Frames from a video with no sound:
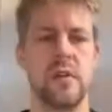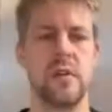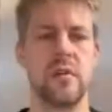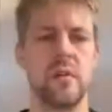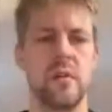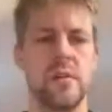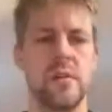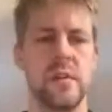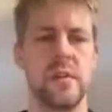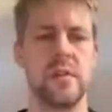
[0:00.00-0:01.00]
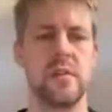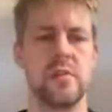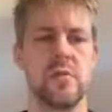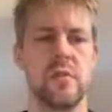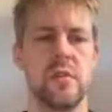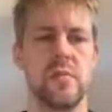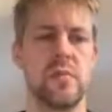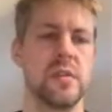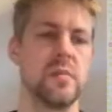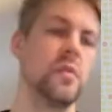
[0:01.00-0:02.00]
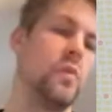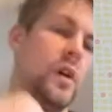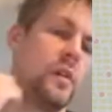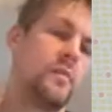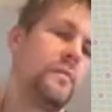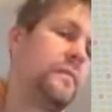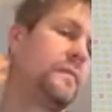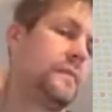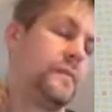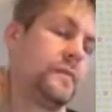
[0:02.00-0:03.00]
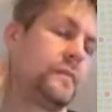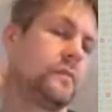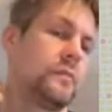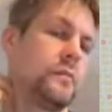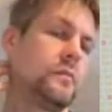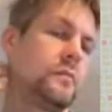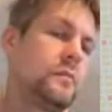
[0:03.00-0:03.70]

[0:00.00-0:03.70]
but all of those are longer, so this is the shortest possible one.